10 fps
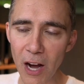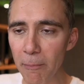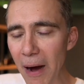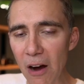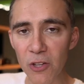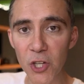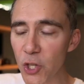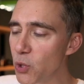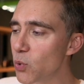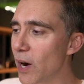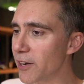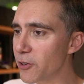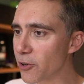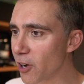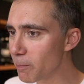about you and
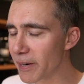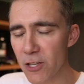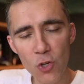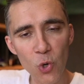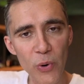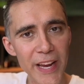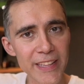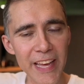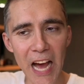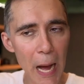your company to create the